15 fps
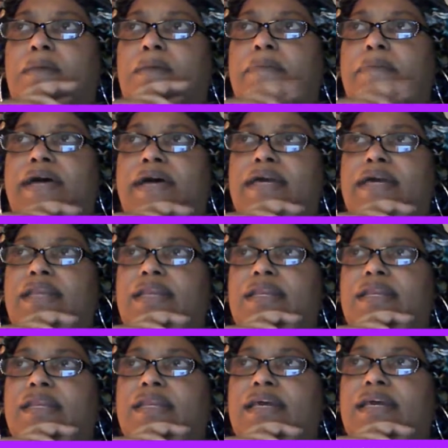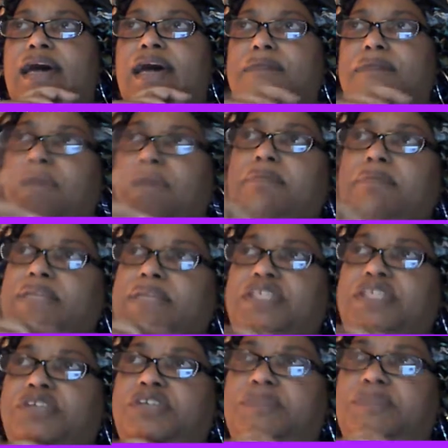but I probably
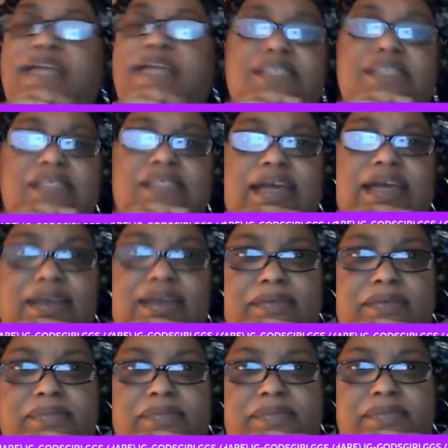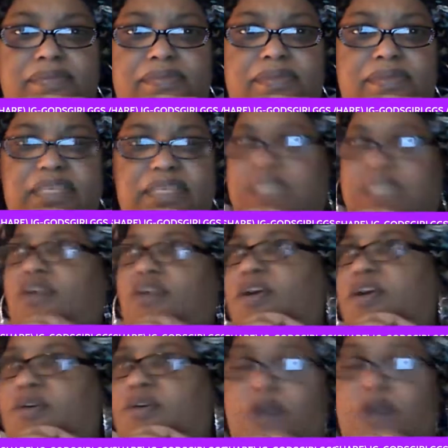choose men just like him. Because he's
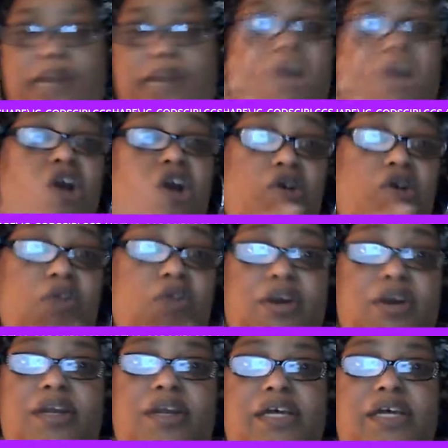hardcore. I'm hardcore.